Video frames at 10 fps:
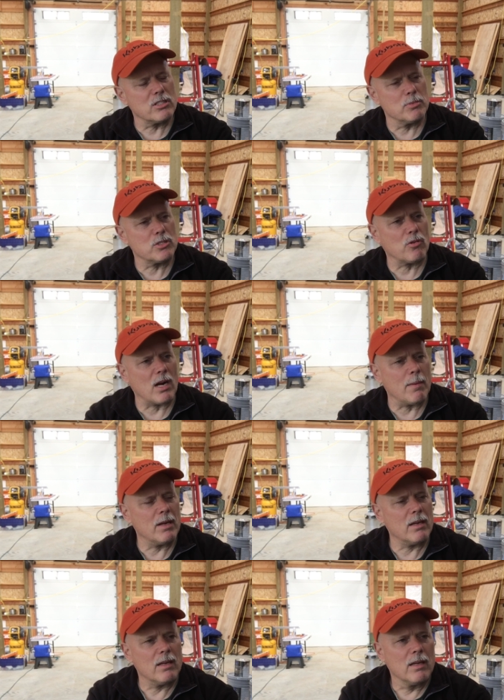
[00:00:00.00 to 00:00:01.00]

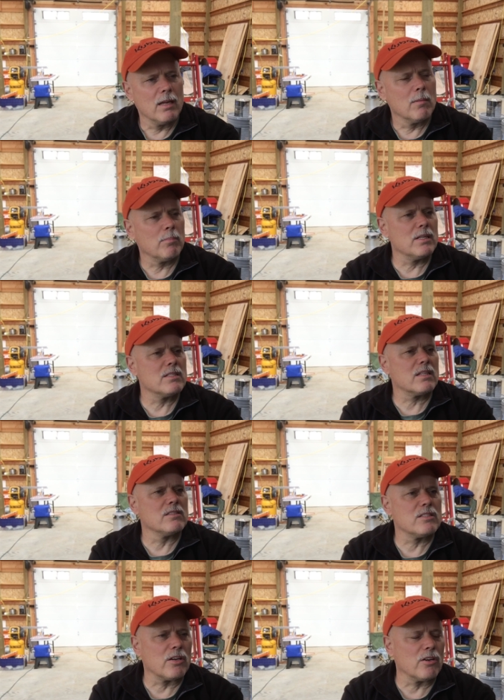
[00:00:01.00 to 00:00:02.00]
subscribing. Please
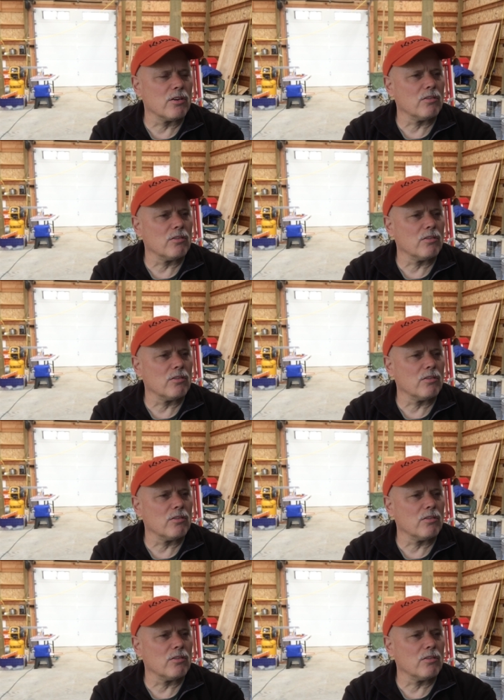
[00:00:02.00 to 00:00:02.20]
consider